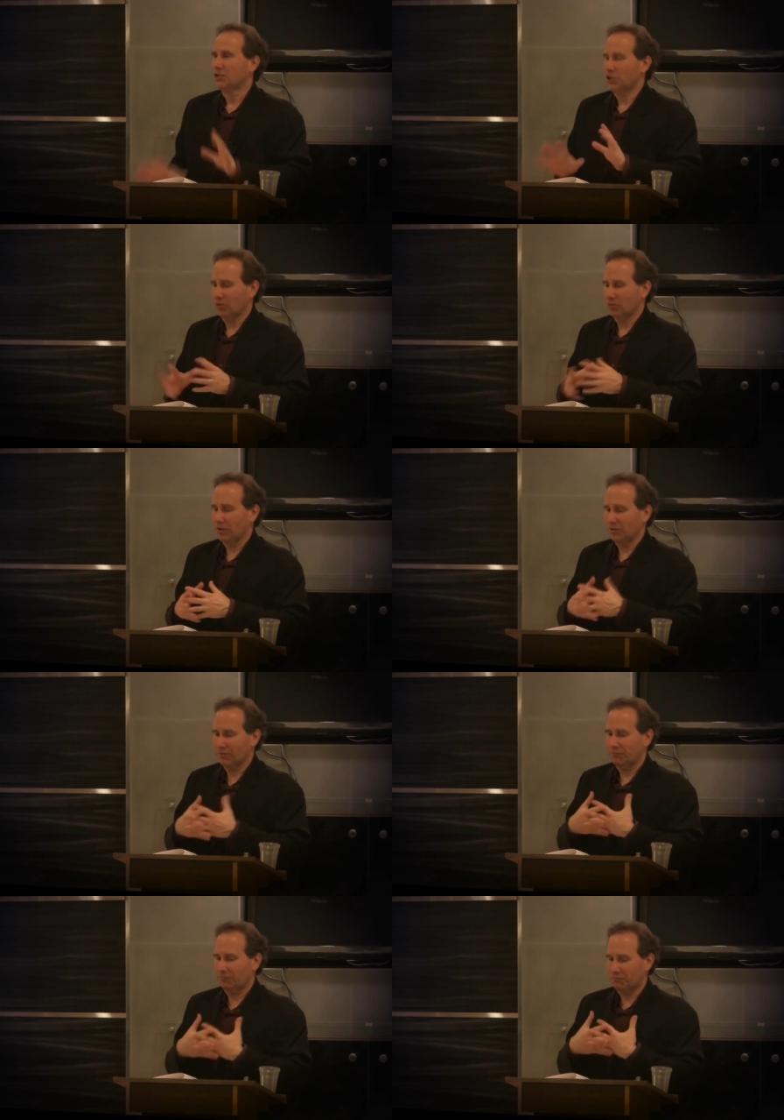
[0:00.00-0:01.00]
So if,
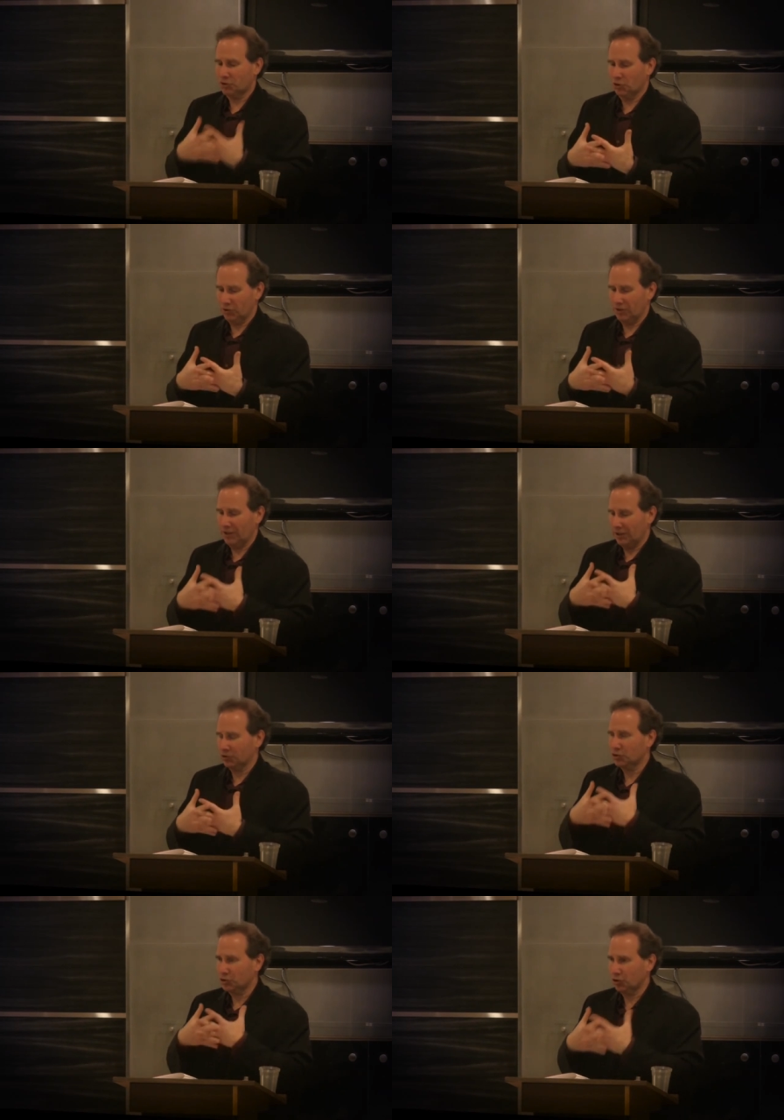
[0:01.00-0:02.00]
if certain,
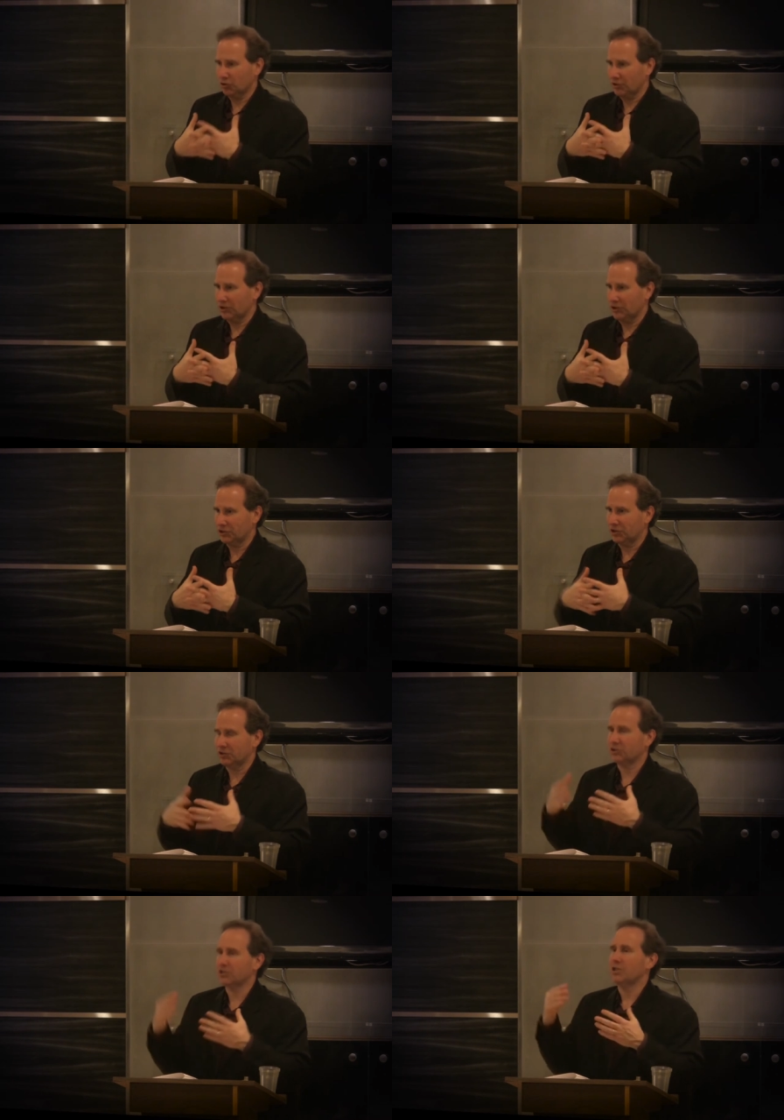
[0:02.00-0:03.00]
under certain
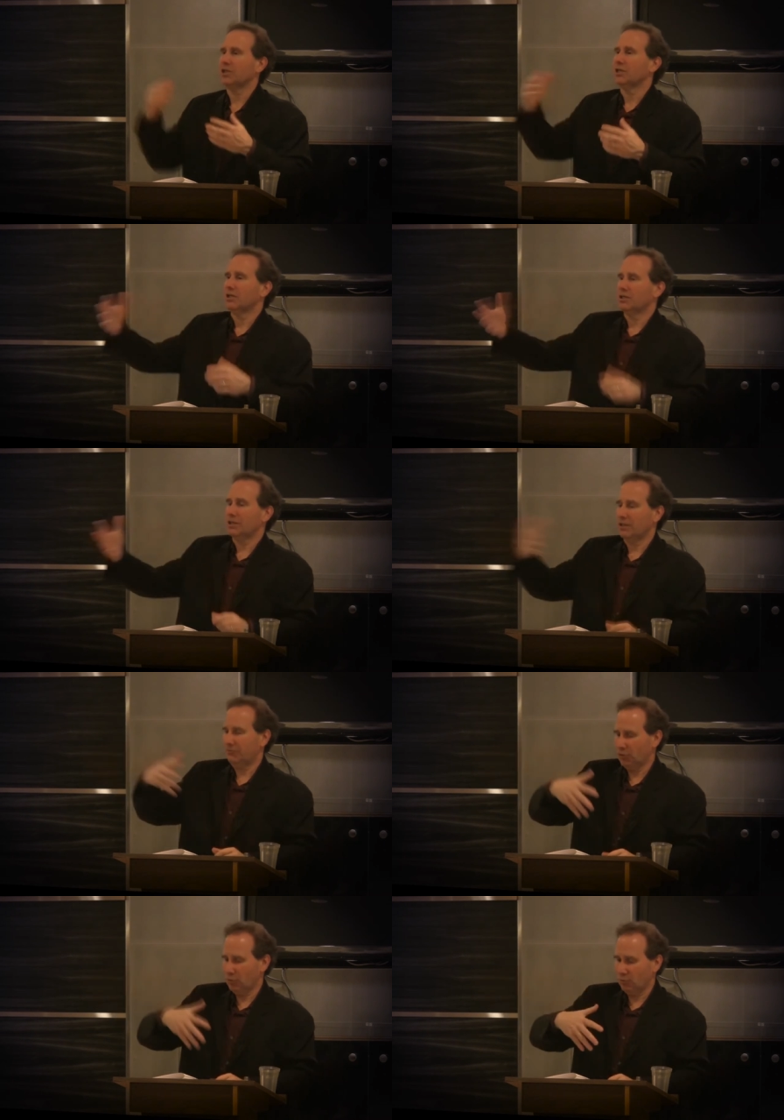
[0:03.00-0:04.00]
conditions,
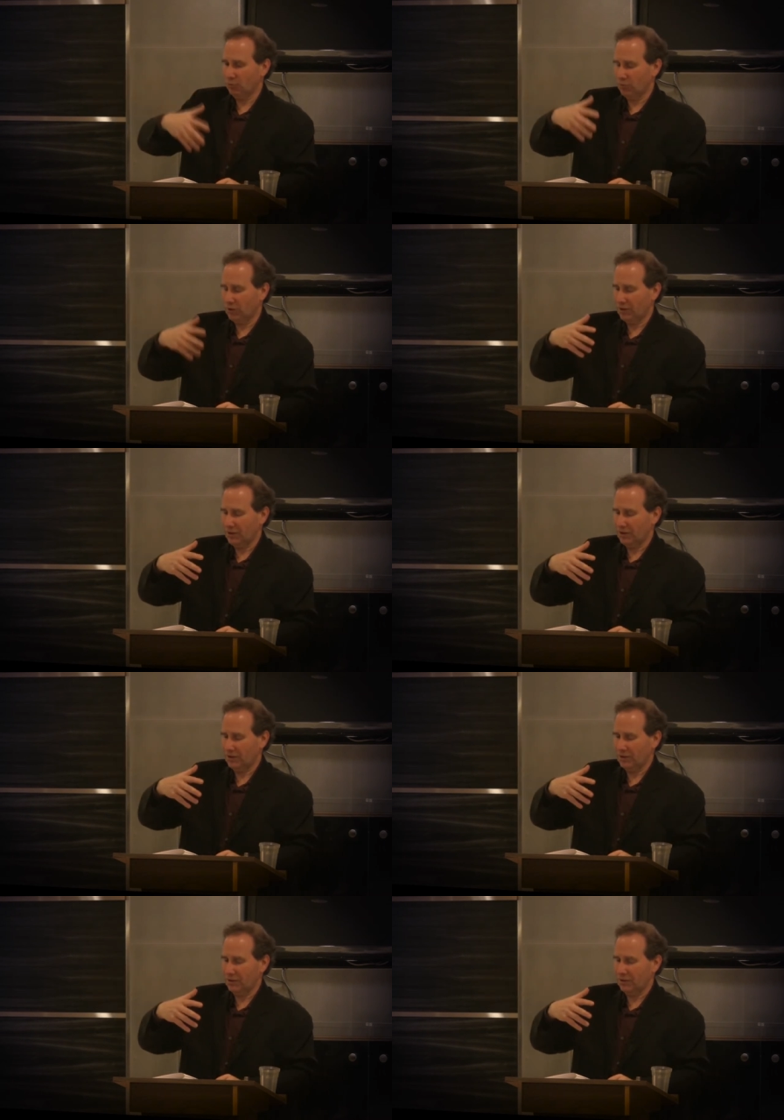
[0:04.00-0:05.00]
if you, uh,
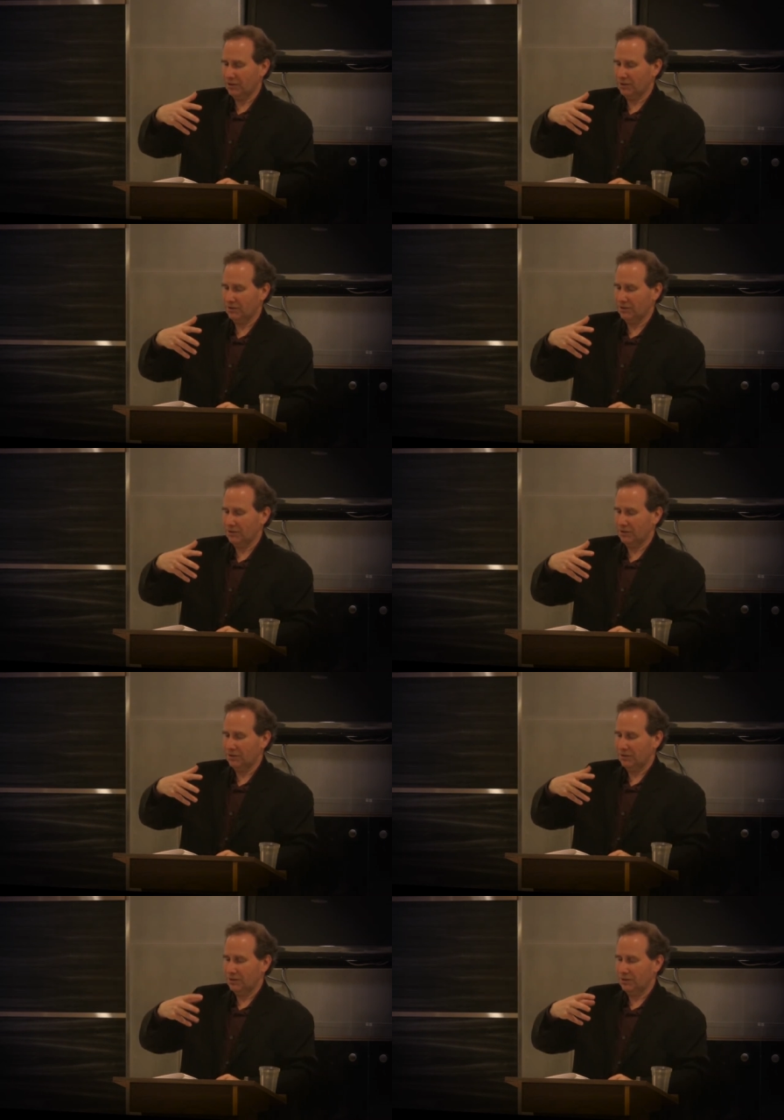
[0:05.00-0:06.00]

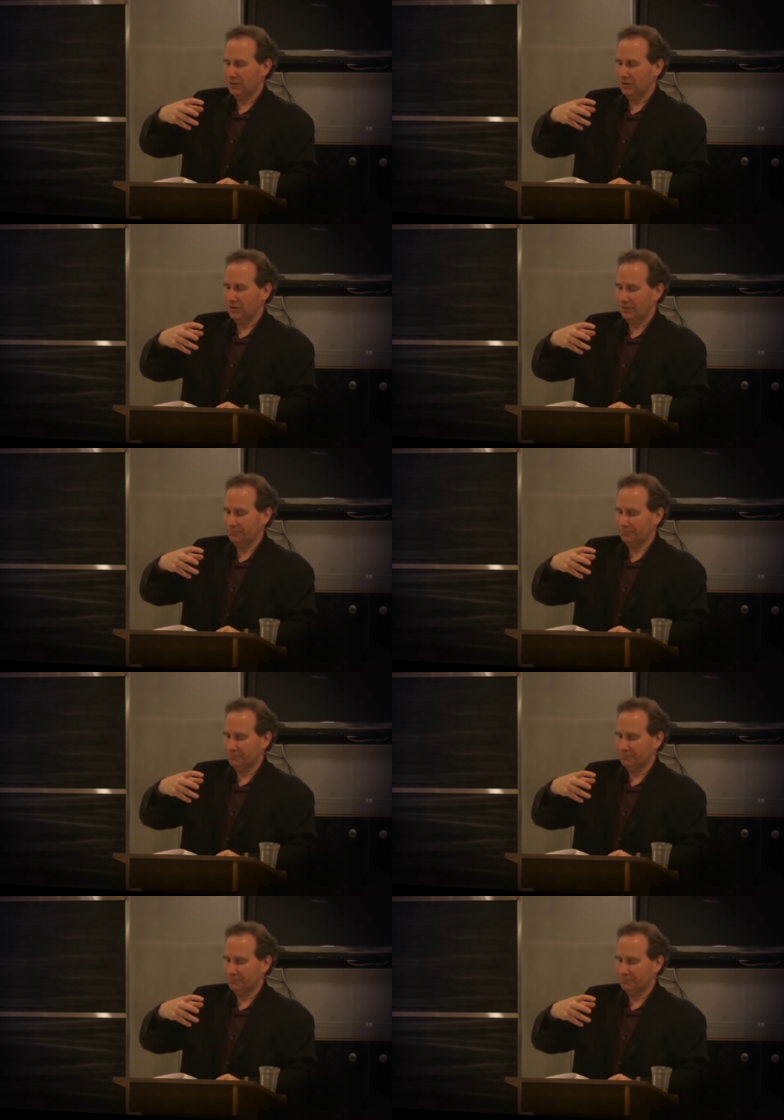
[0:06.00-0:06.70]
uh, um,